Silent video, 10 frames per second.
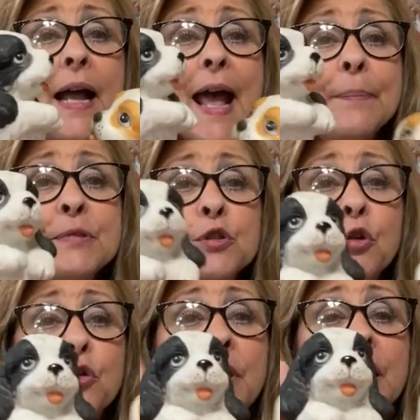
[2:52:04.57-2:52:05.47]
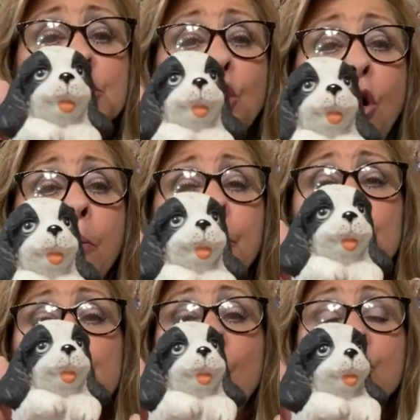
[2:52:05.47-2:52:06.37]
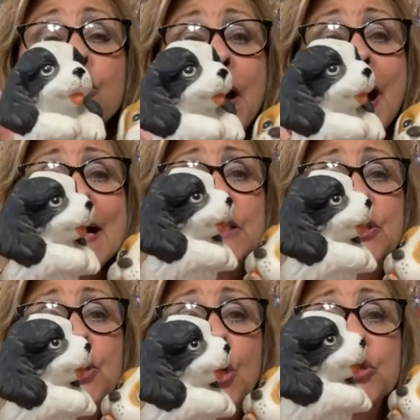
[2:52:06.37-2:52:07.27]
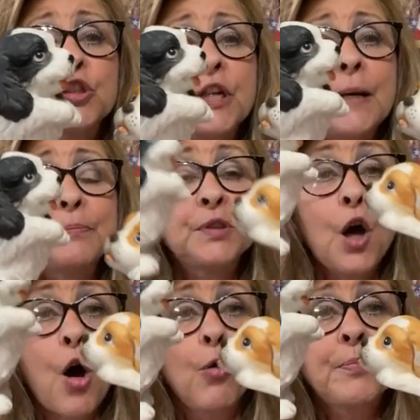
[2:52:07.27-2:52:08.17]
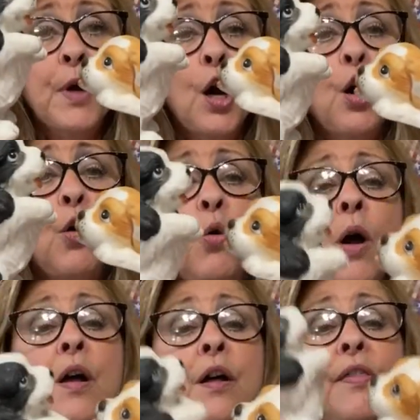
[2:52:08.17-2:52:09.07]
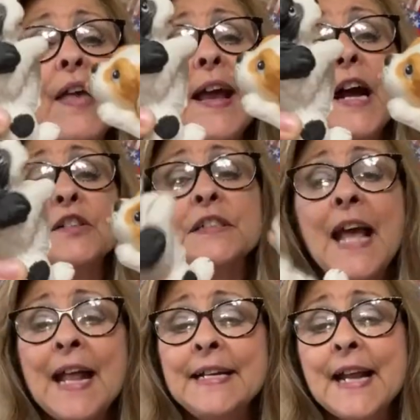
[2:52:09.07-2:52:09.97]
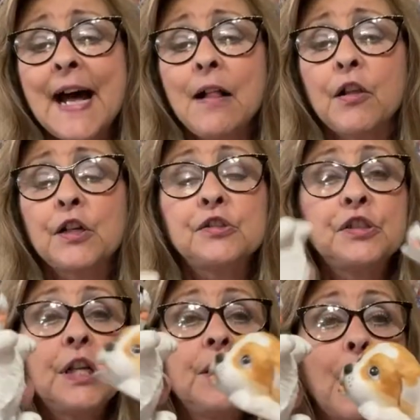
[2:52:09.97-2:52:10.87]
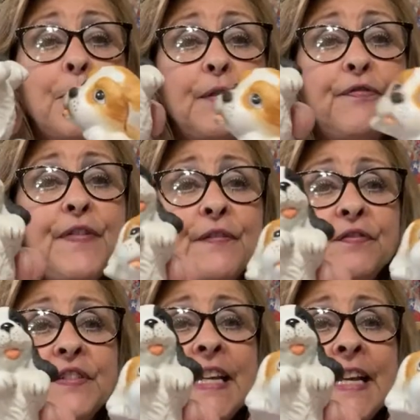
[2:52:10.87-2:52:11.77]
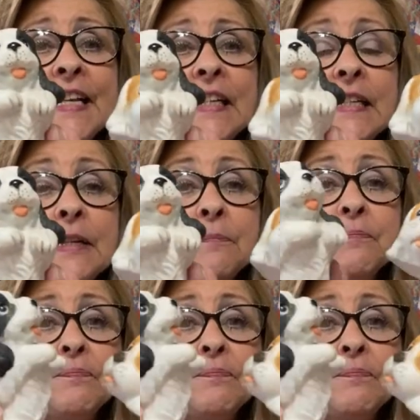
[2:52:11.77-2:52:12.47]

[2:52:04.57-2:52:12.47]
Absolutely adorable. No cracks, no chips. Homco They are $10, number 15.